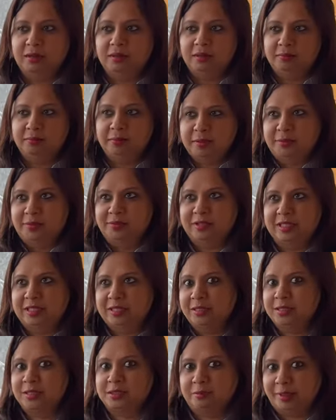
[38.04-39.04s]
maybe within
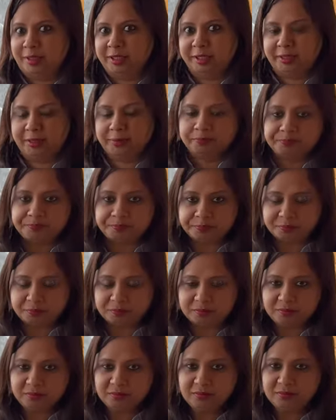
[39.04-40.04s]
this budget?
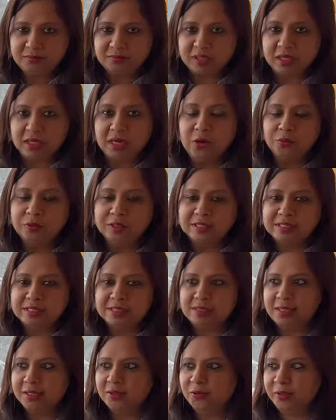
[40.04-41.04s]
Now, this is
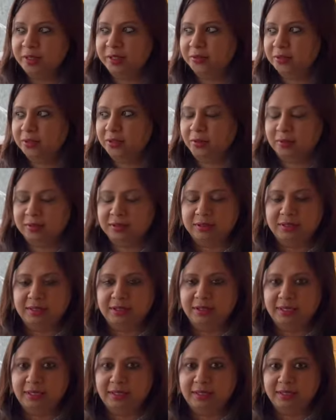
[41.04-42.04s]
like going to a doctor and
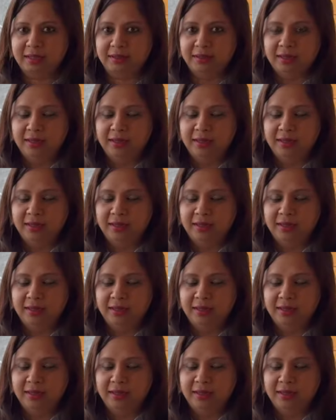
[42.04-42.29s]
telling,